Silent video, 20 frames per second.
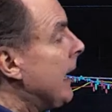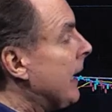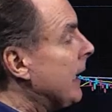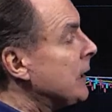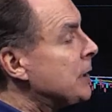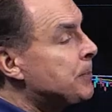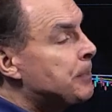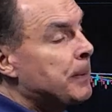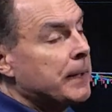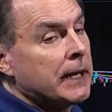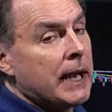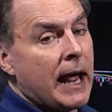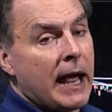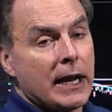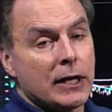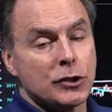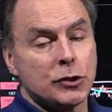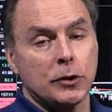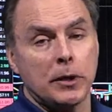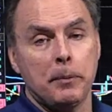it's been
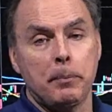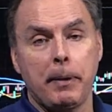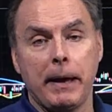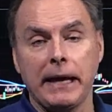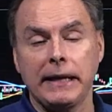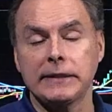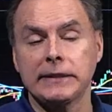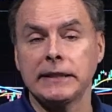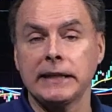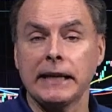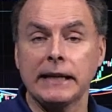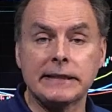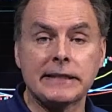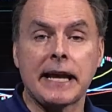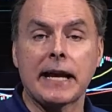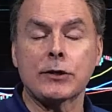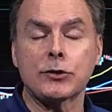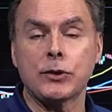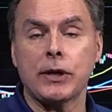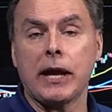actually pacing. It's
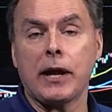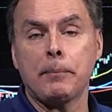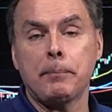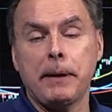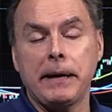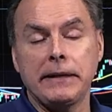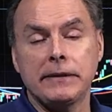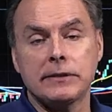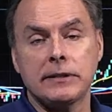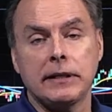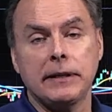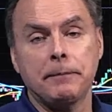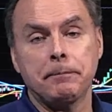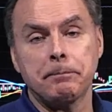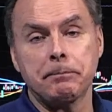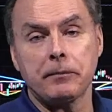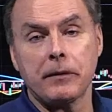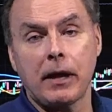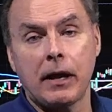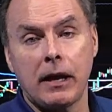actually
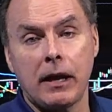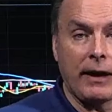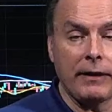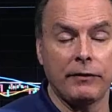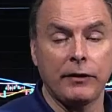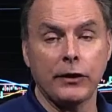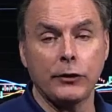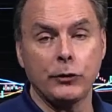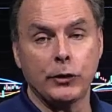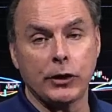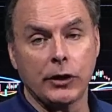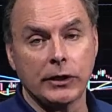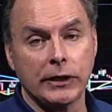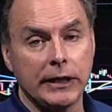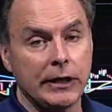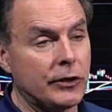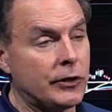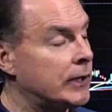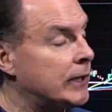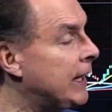outpacing 500 on
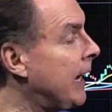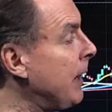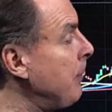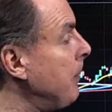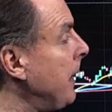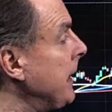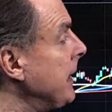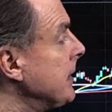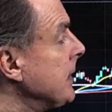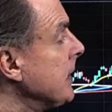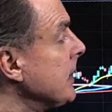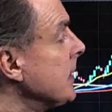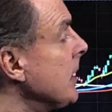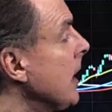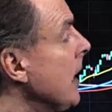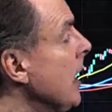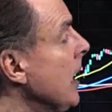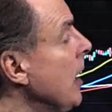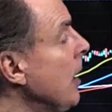a year-to-date basis,